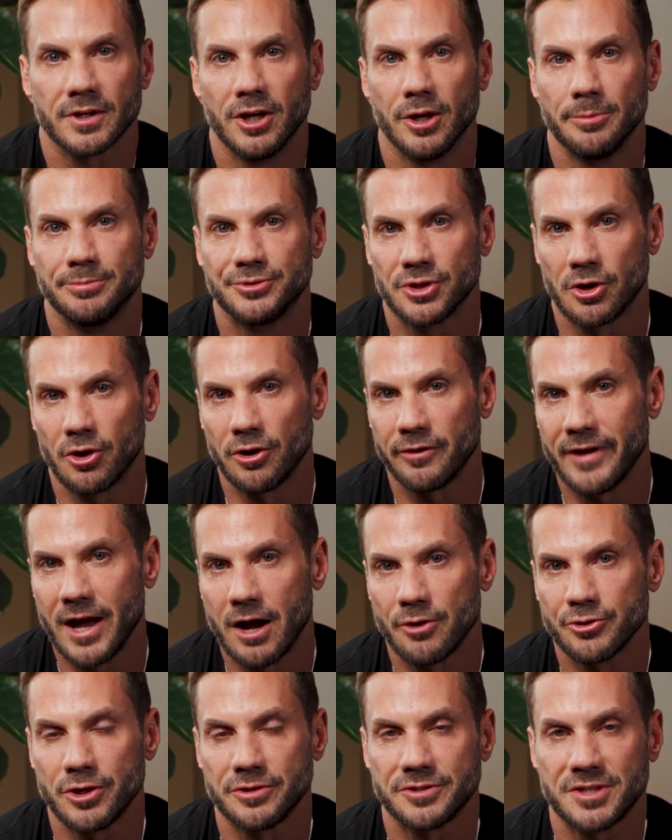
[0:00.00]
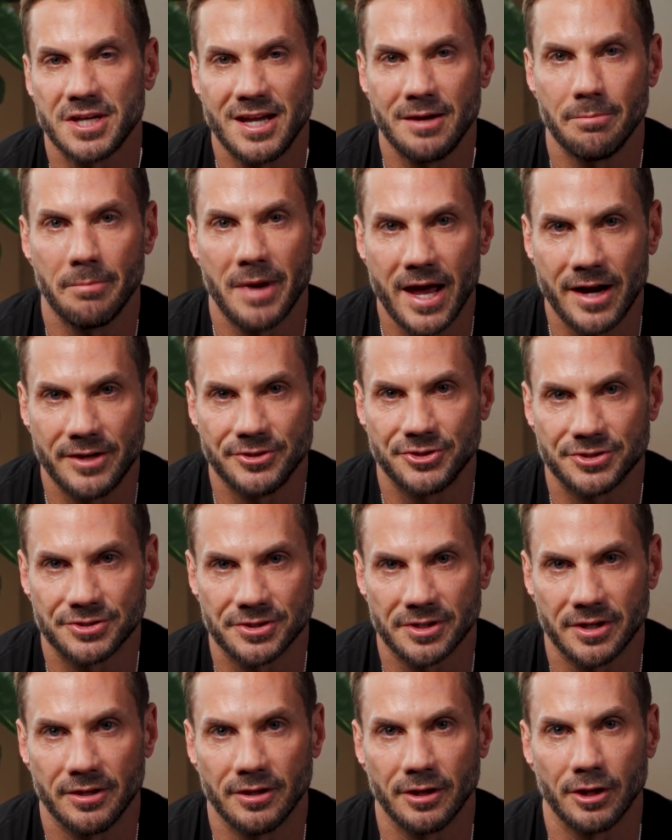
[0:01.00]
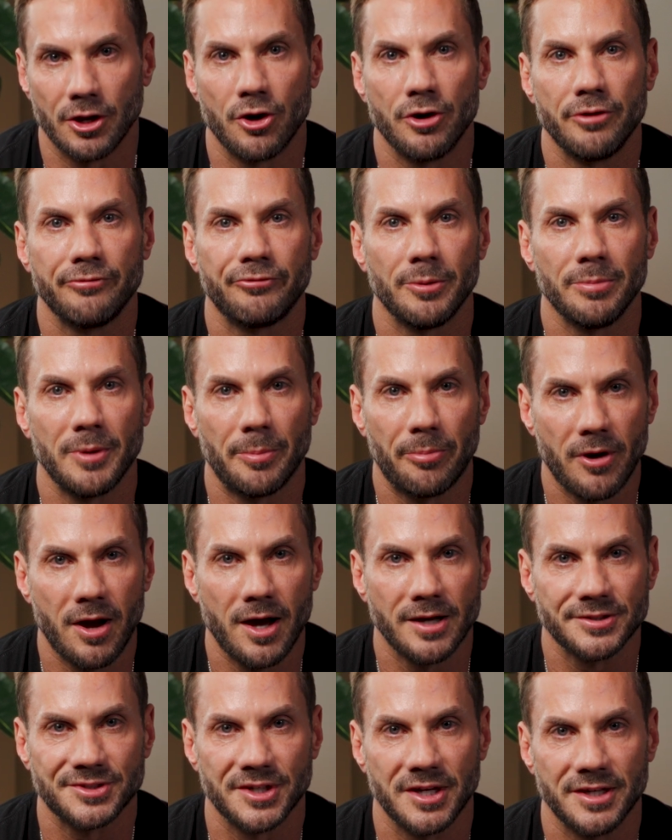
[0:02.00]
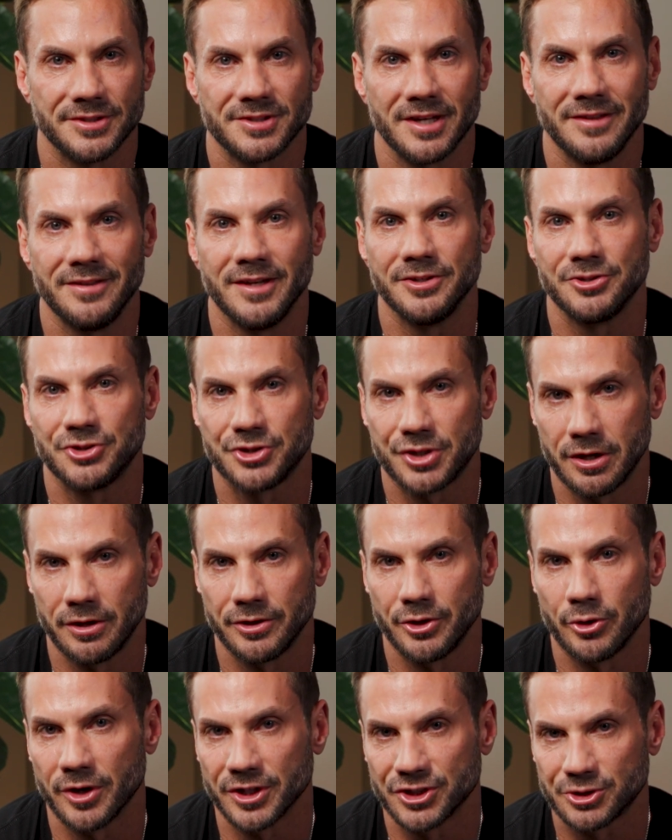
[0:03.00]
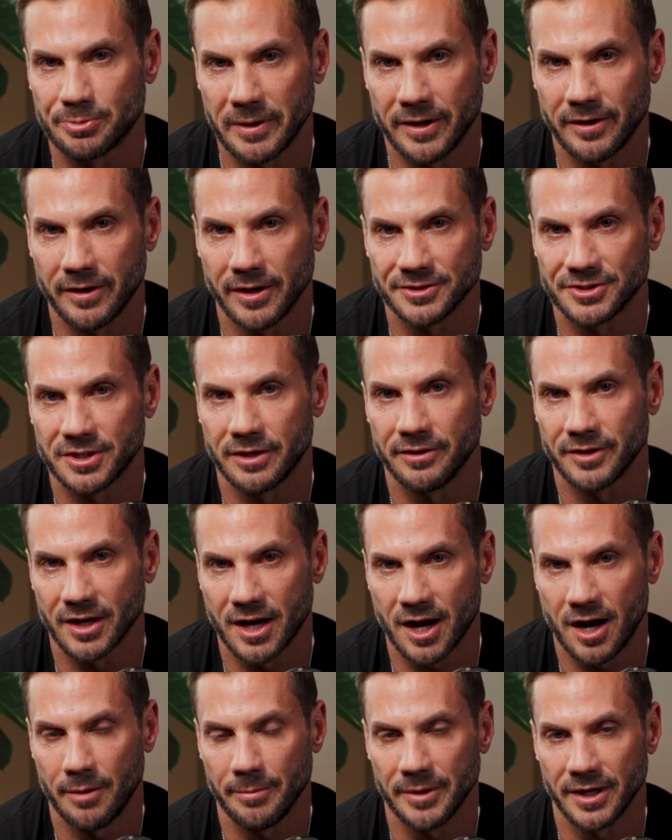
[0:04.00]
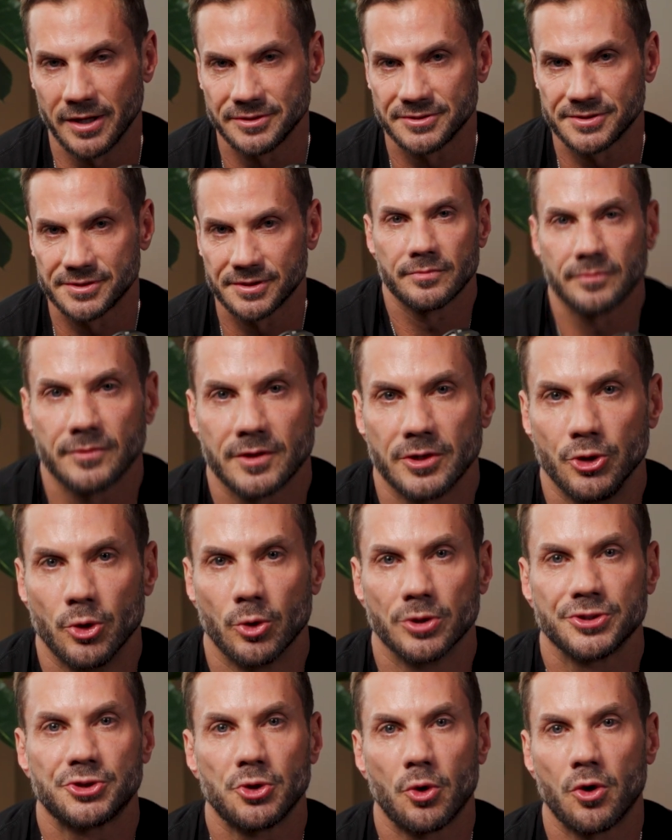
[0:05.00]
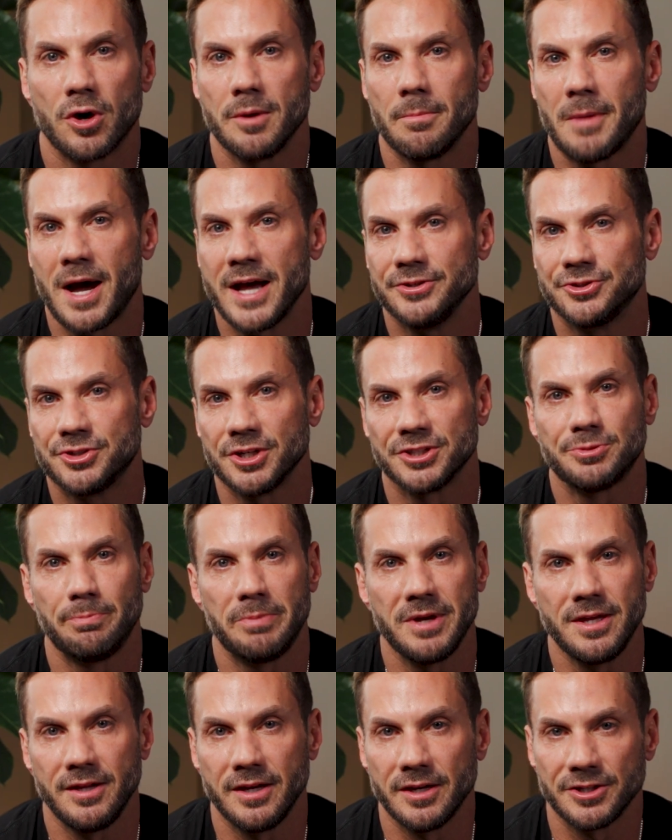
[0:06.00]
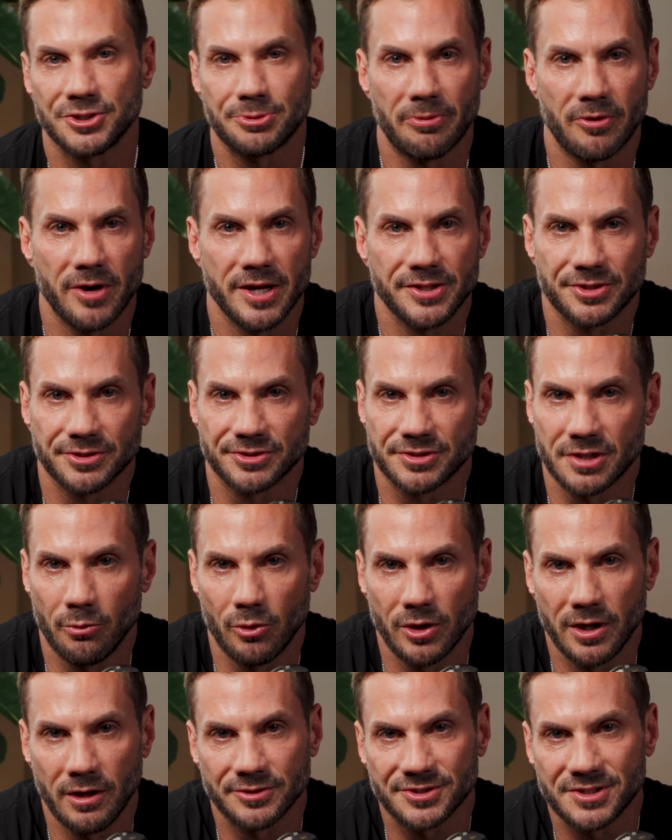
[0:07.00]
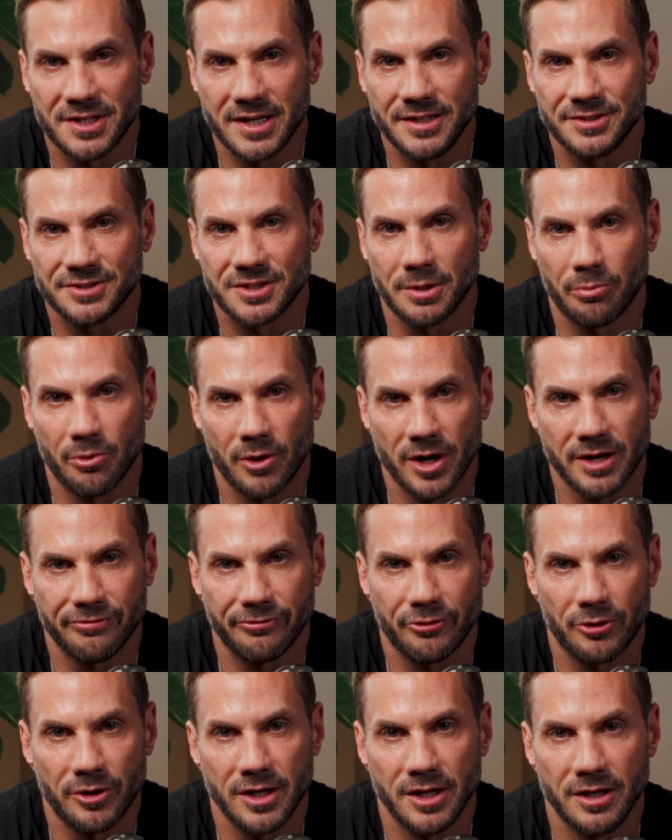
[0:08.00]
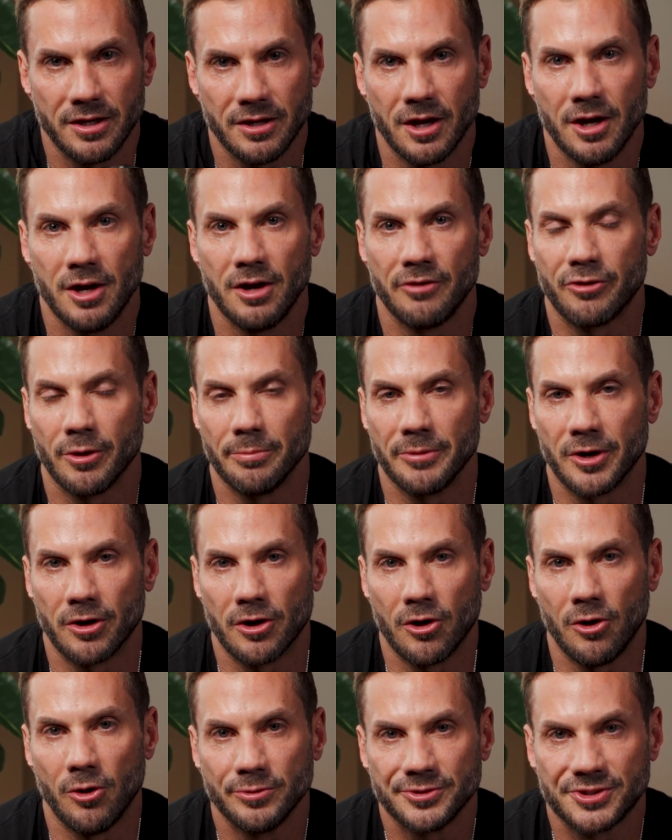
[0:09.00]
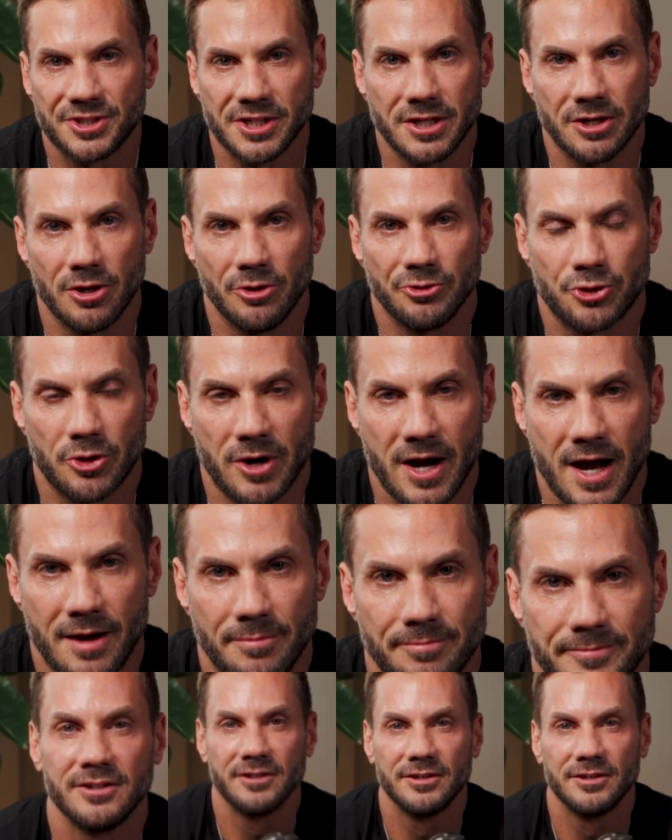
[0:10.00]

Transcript: Observe how your team manages it, learn from the process, and then share your experience here in the comments. Your story might just be the inspiration someone else needs to break free from their own CEO trap.